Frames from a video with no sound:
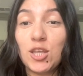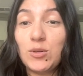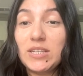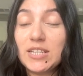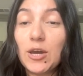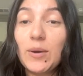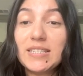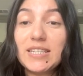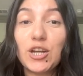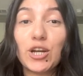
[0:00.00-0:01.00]
you need to go
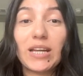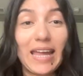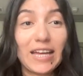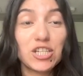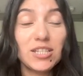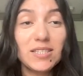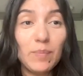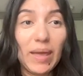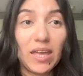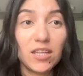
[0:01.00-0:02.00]
into your connections
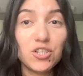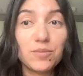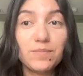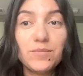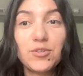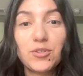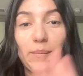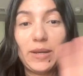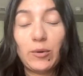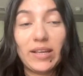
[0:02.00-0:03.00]
page. So
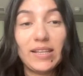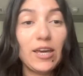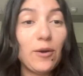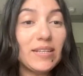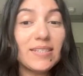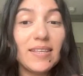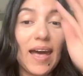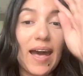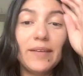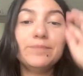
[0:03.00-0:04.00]
I'm going to quickly go into
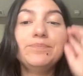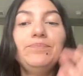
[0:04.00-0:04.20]
that.